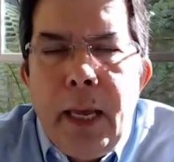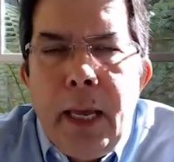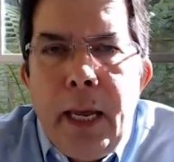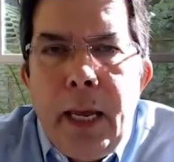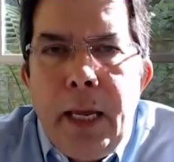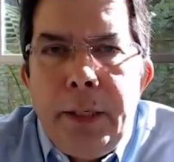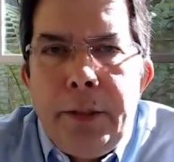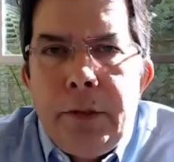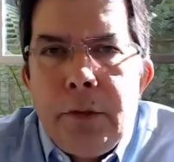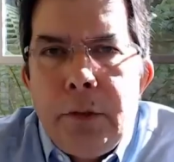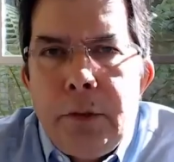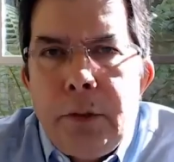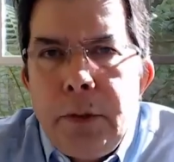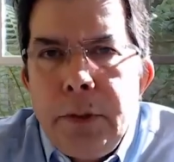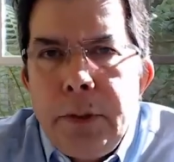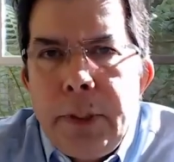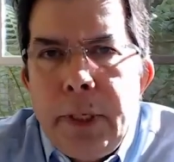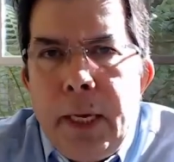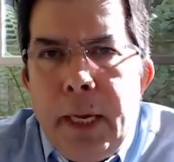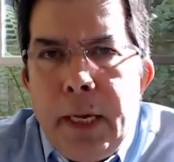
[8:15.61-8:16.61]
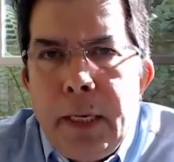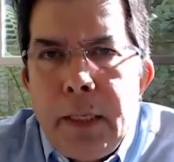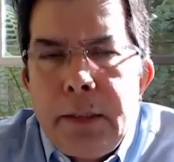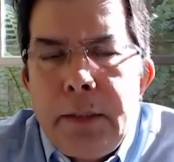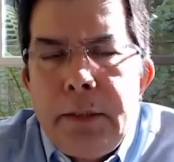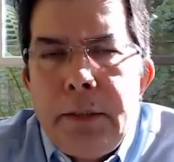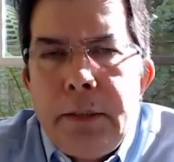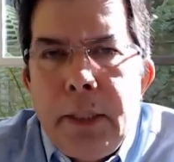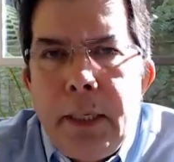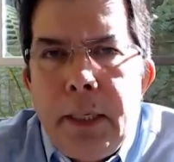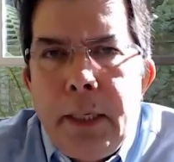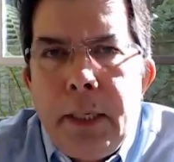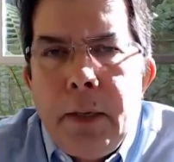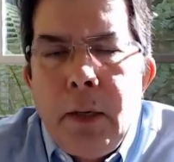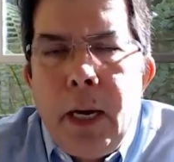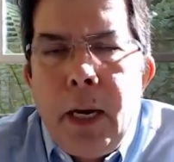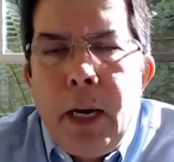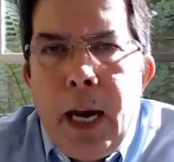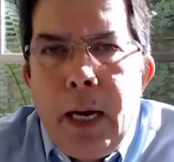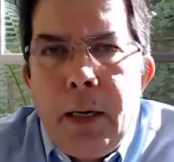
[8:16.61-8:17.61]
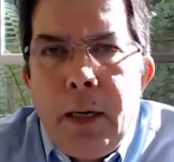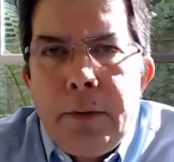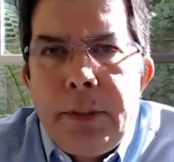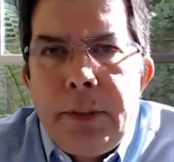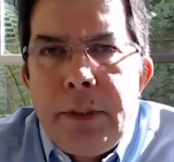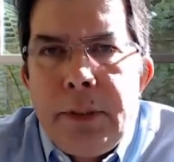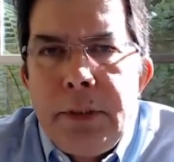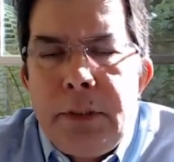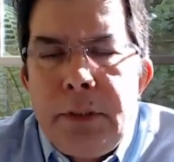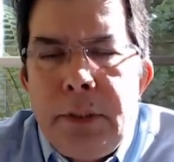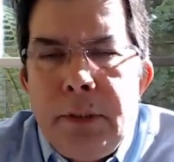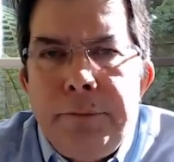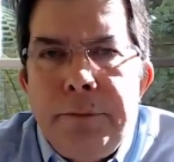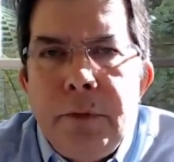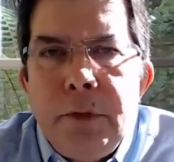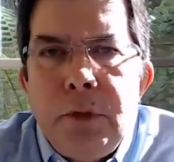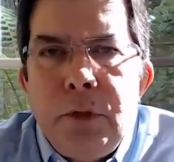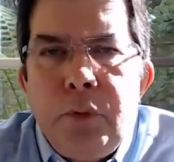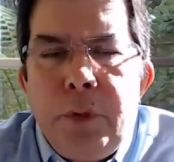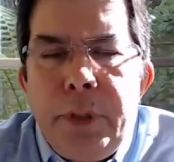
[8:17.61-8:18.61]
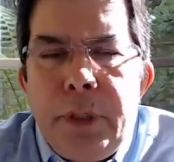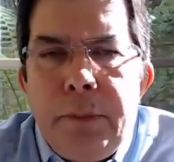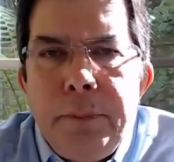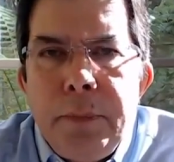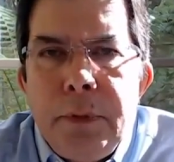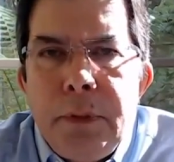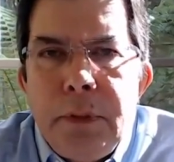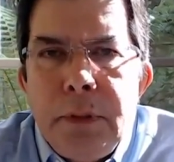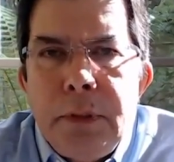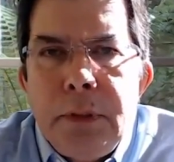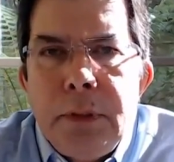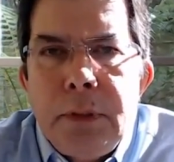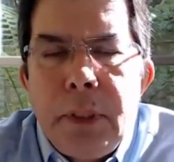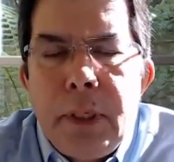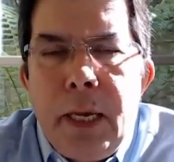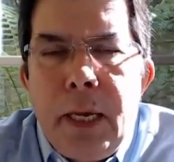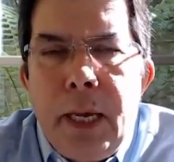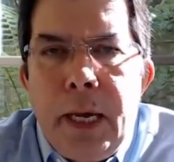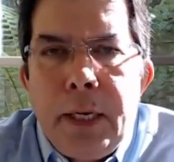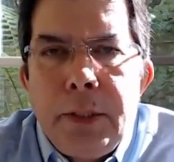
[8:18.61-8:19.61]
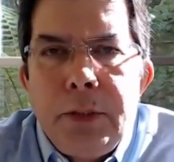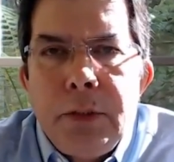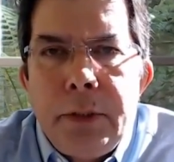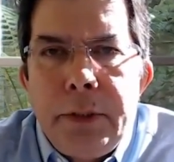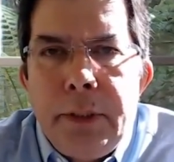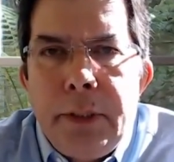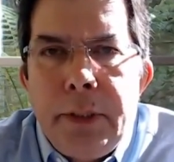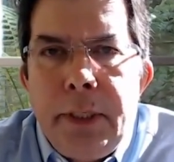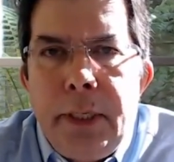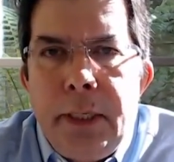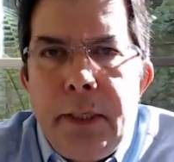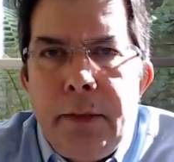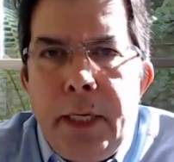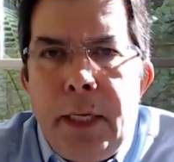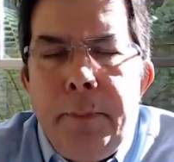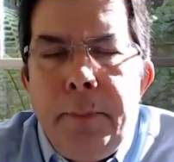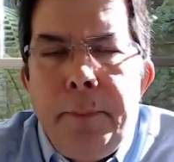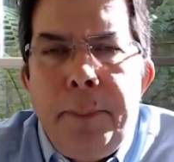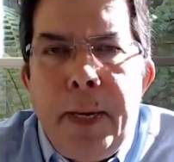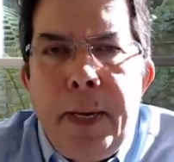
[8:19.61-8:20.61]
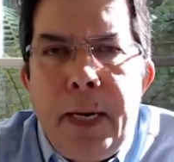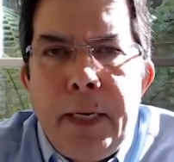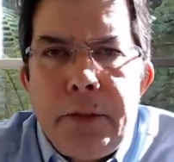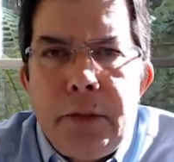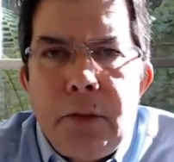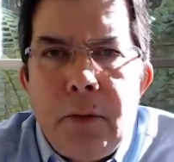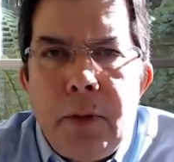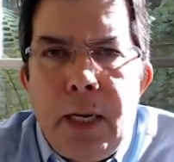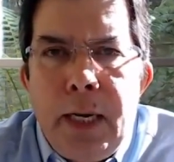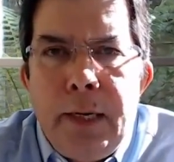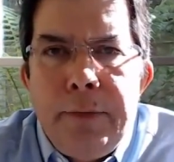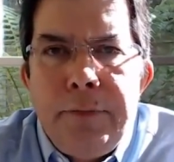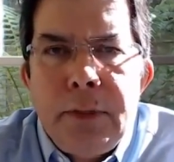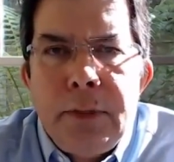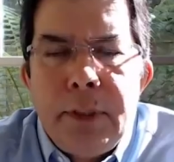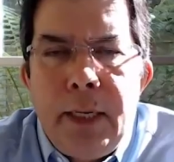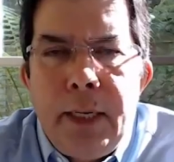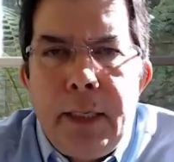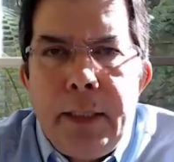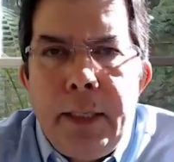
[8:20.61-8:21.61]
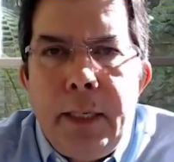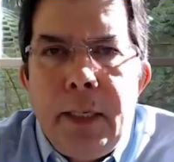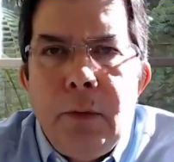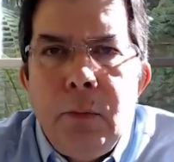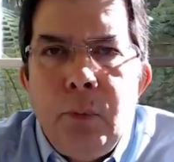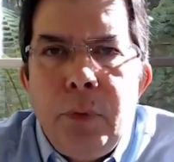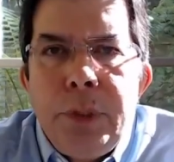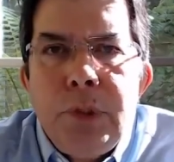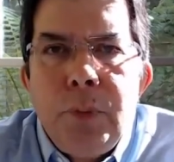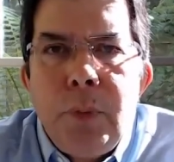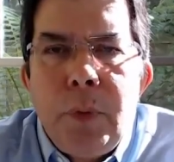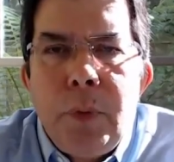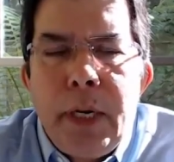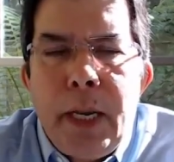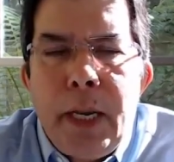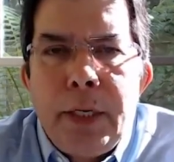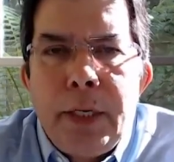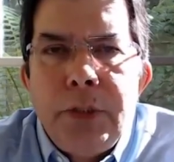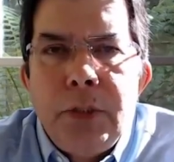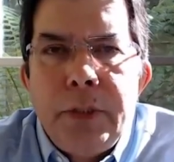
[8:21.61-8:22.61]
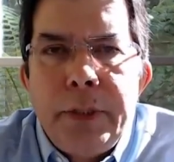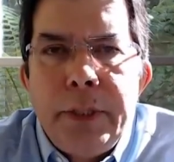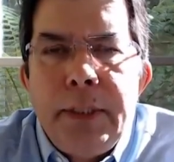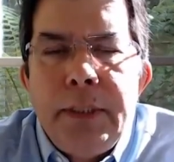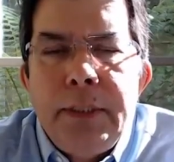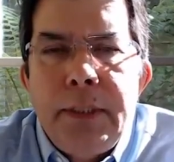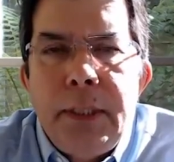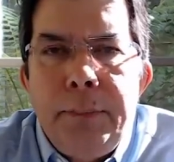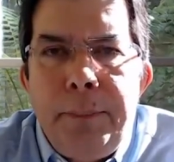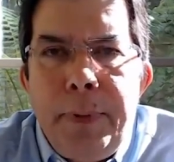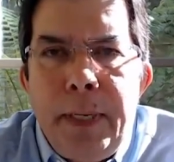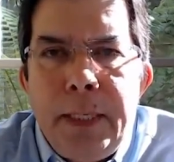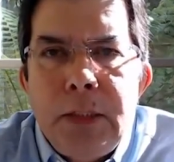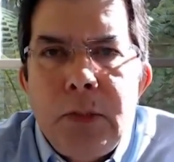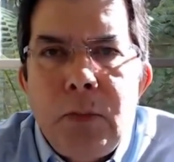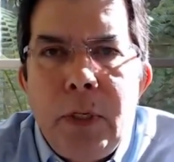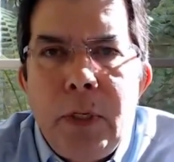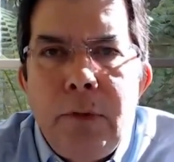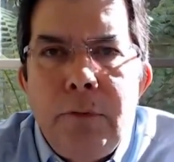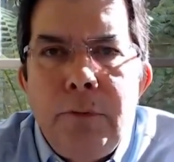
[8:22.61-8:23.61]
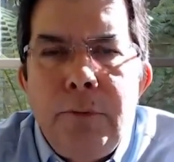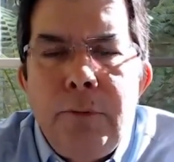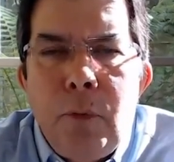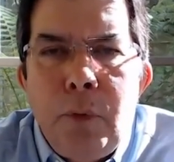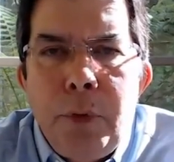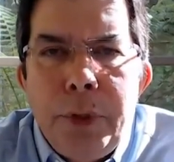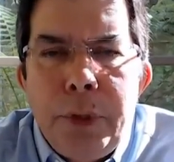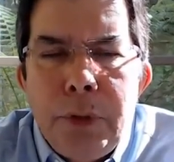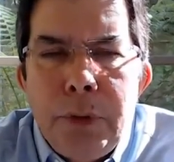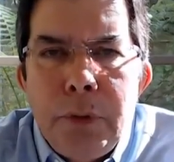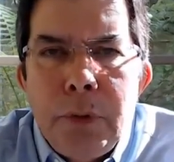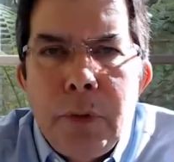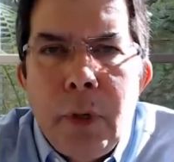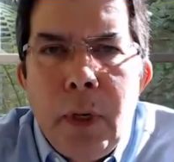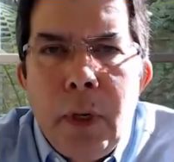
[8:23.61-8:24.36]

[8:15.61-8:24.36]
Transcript: and you look at how these different treatments actually impact your lifestyle and which one actually is the best one for you.